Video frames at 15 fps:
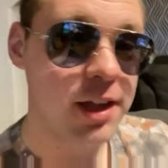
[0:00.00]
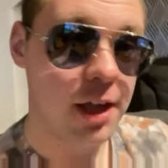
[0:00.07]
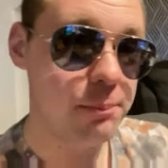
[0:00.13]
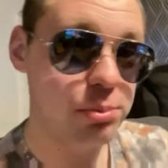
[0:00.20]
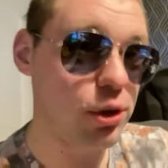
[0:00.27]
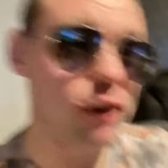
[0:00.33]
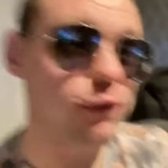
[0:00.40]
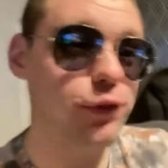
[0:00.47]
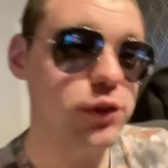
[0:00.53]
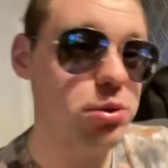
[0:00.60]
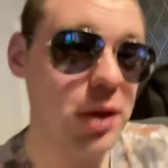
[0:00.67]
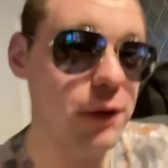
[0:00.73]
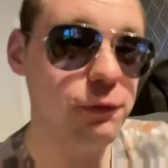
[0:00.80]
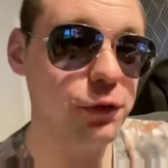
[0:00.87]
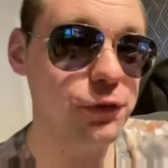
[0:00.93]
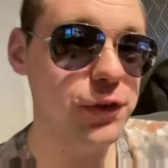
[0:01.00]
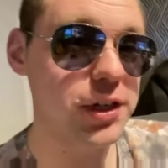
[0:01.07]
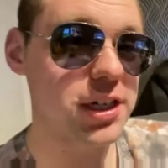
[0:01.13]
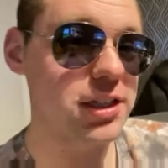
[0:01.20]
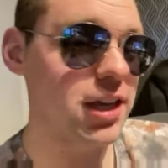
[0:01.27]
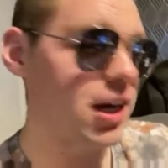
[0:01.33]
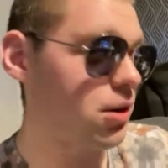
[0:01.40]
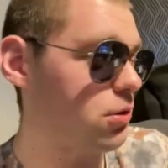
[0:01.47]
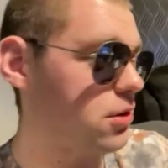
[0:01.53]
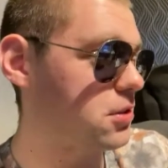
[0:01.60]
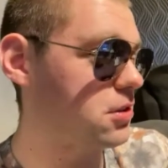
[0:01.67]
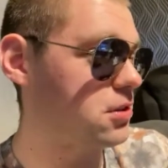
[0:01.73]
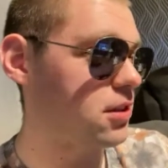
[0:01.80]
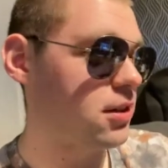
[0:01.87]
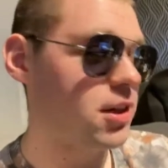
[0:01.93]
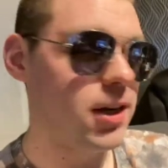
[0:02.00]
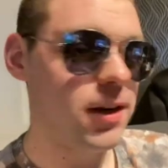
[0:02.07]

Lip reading: blocked for 24 fucking hours.